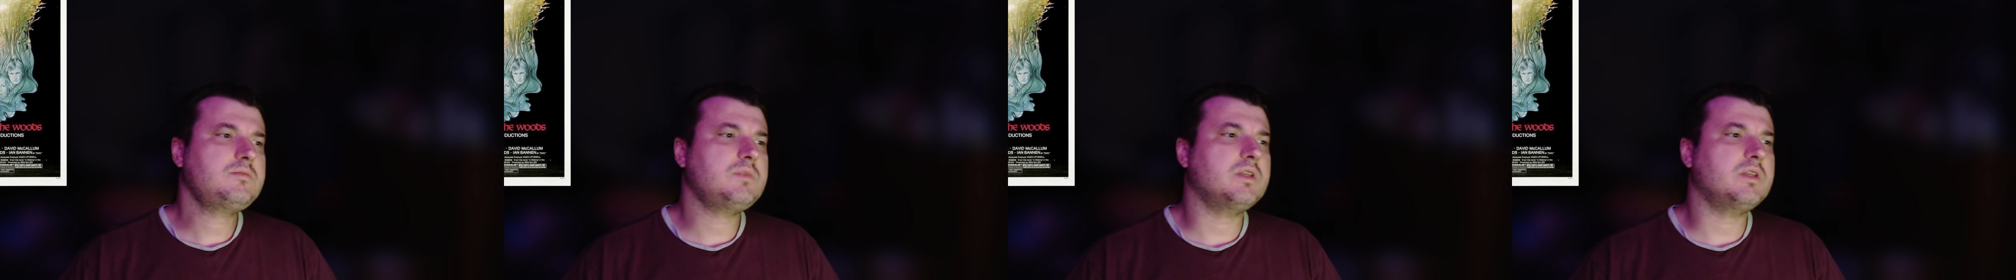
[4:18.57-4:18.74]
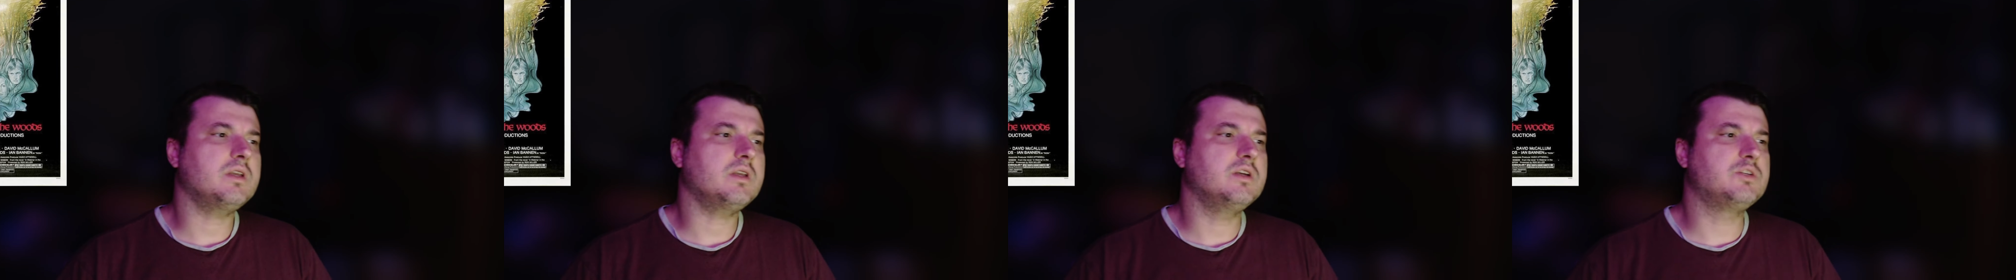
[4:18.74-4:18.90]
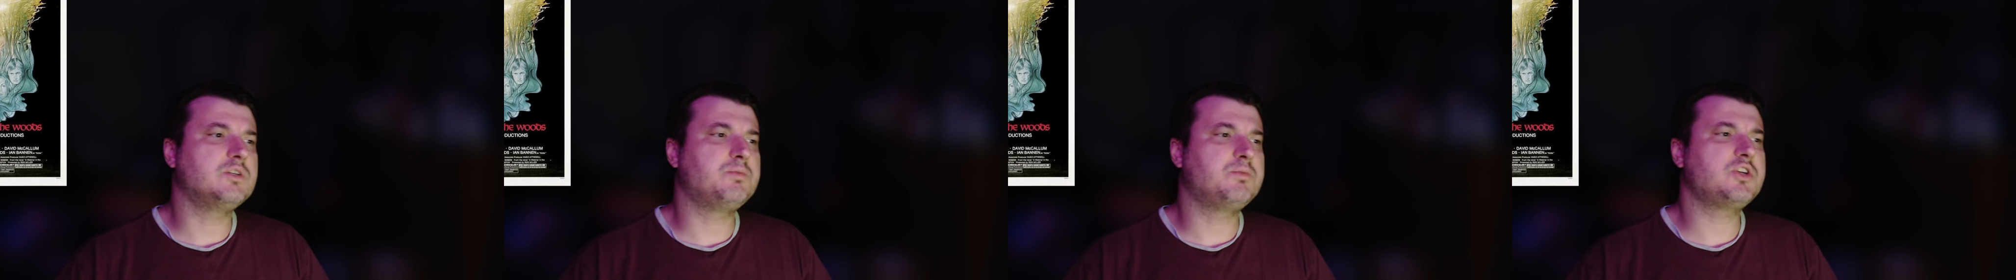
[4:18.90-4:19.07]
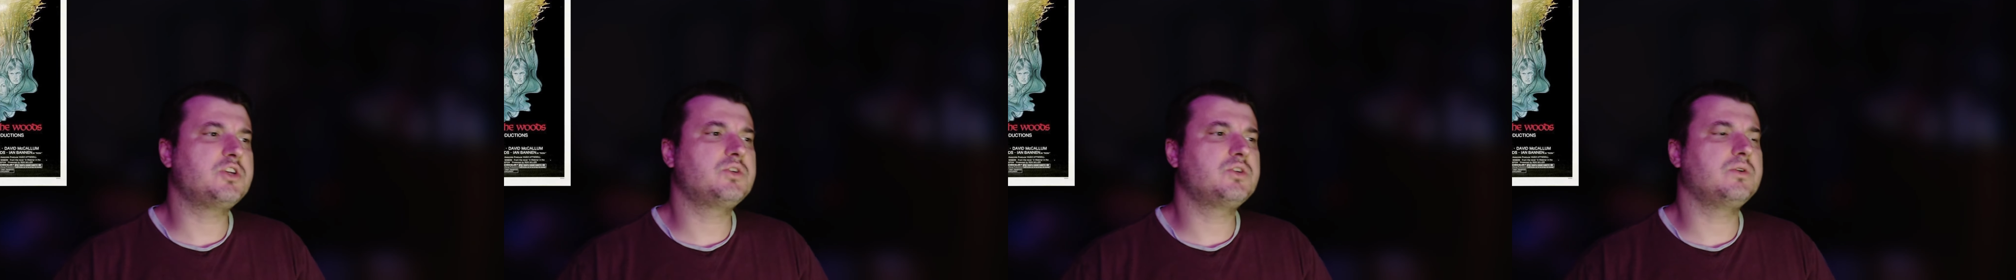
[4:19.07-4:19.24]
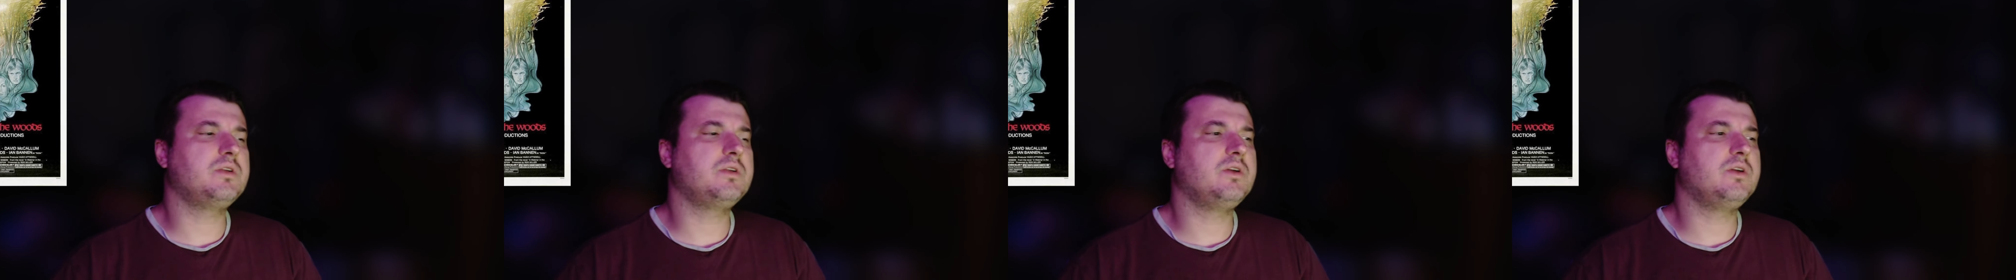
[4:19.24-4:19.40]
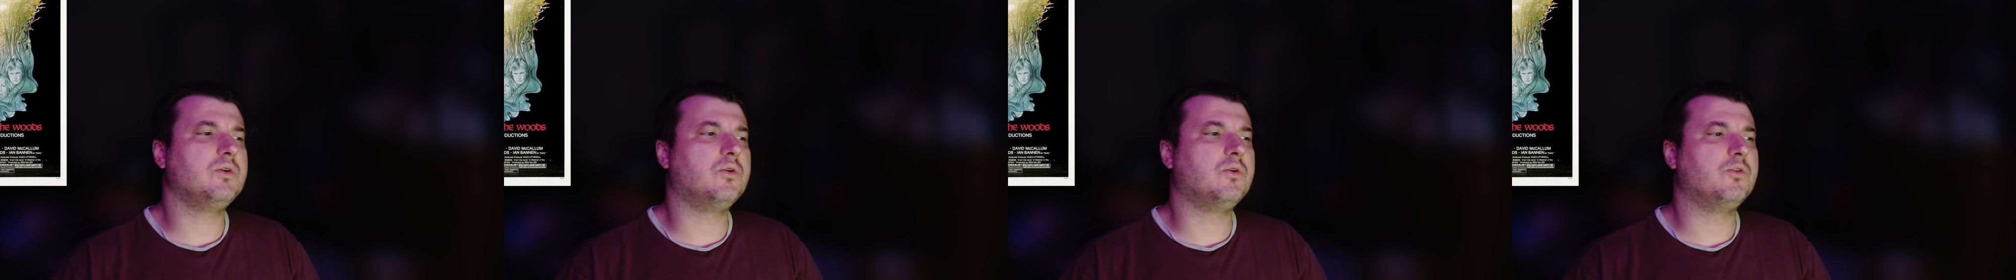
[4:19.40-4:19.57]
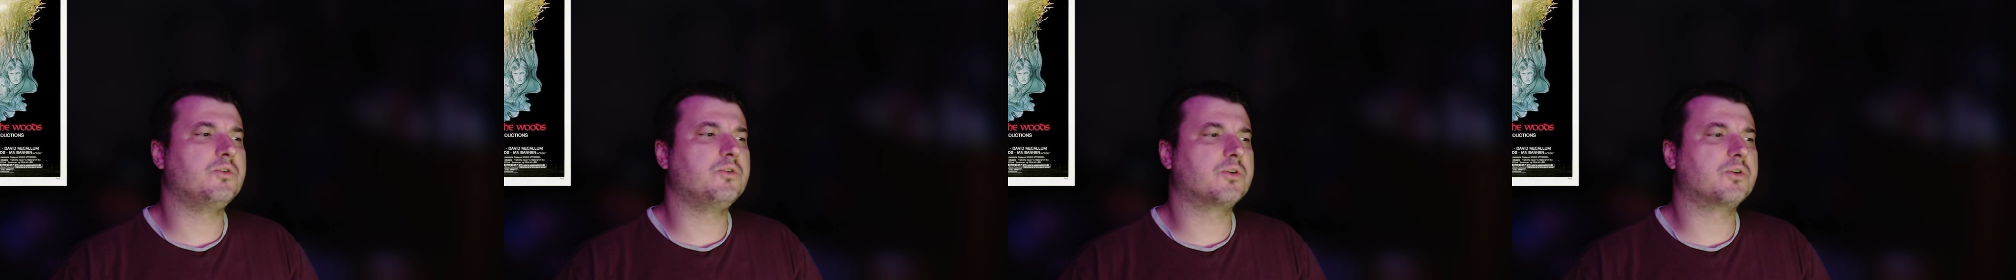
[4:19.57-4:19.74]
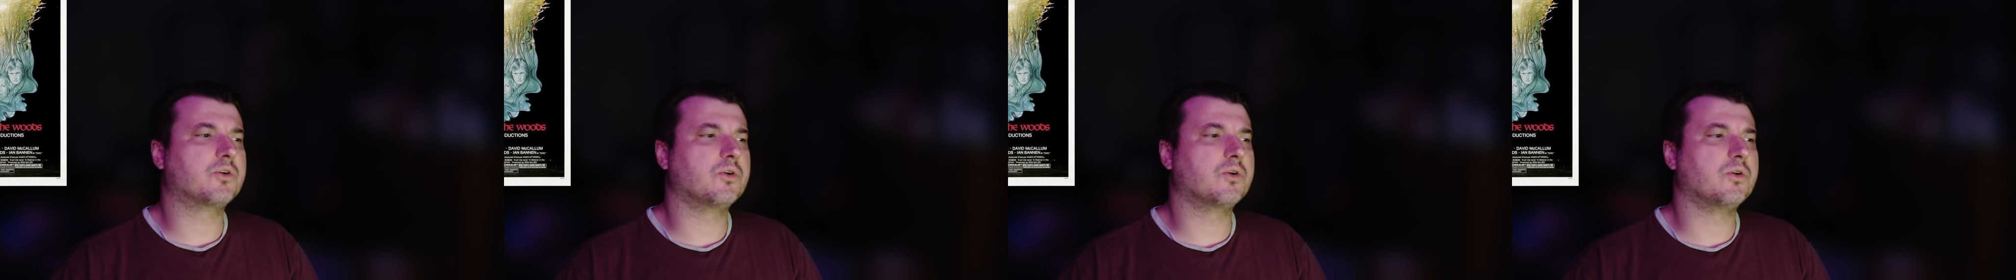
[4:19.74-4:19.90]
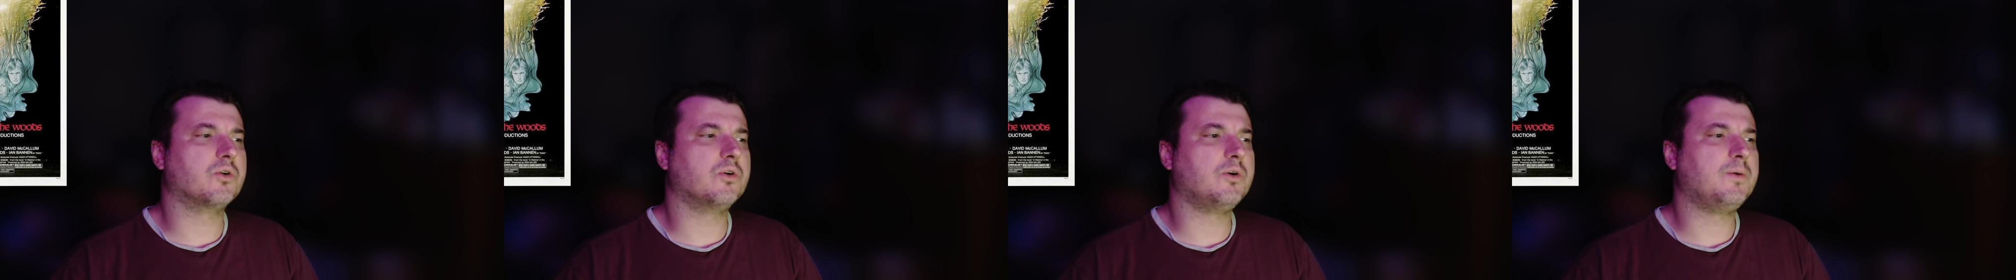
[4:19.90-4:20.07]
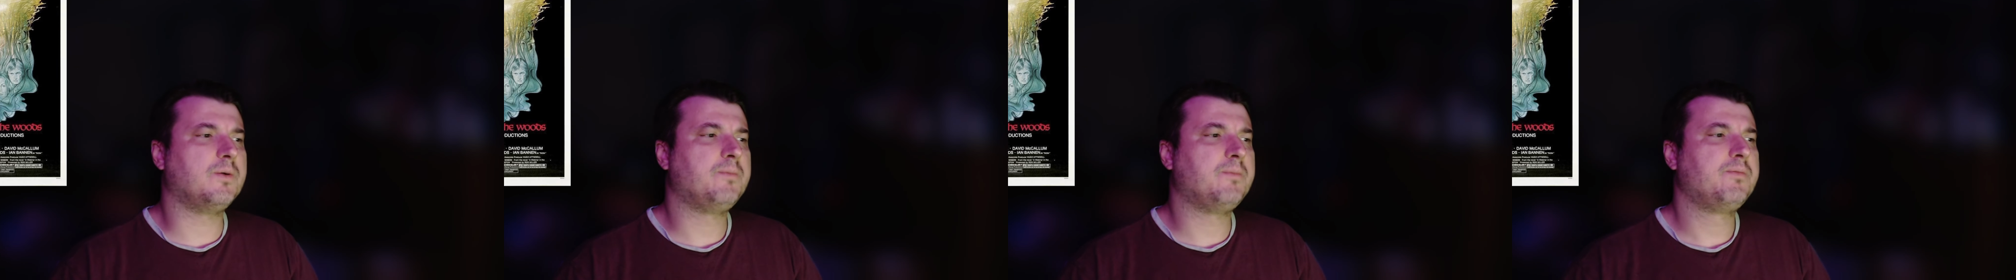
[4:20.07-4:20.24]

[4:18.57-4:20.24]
especially the older girl.